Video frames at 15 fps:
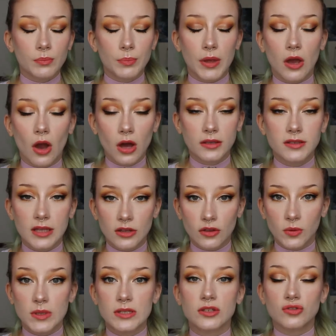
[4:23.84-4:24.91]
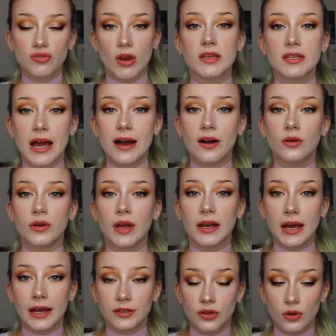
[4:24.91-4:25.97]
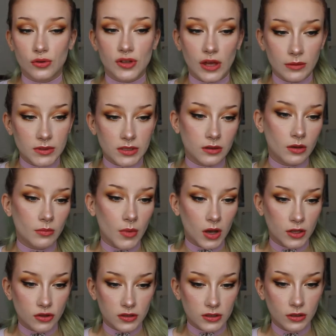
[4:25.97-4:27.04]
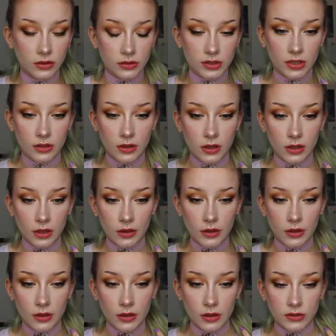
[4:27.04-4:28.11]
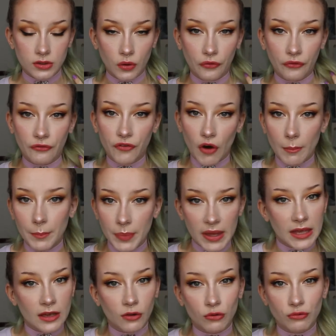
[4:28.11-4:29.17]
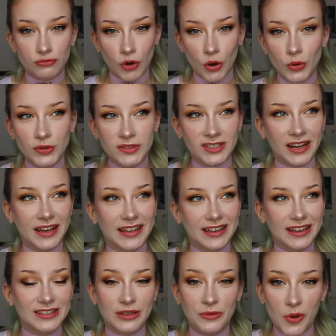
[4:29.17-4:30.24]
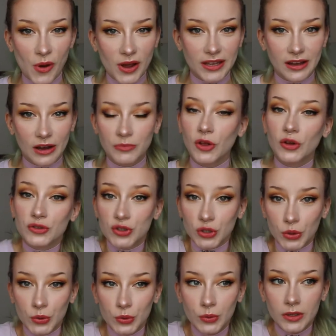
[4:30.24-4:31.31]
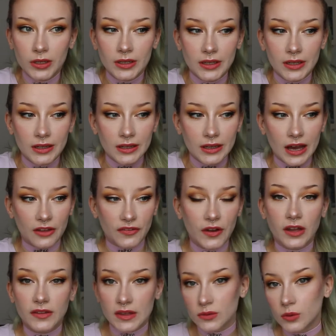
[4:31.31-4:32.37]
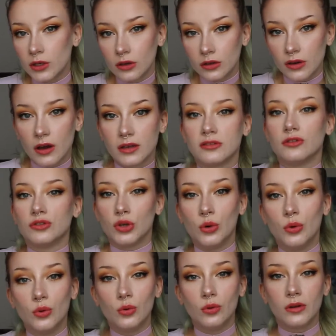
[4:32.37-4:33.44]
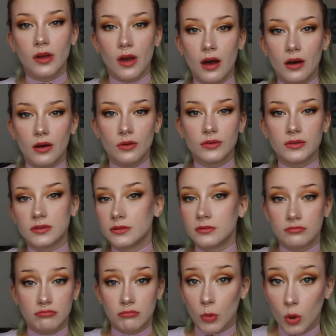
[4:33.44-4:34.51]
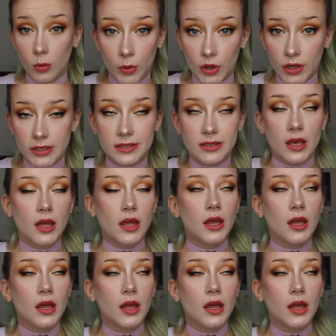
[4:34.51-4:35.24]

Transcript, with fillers: because they just went straight down and had no shape to them, I just looked so frumpy and gross, like, because I'm quite, I'm not tall. I feel like these would look nice on tall girls or boys,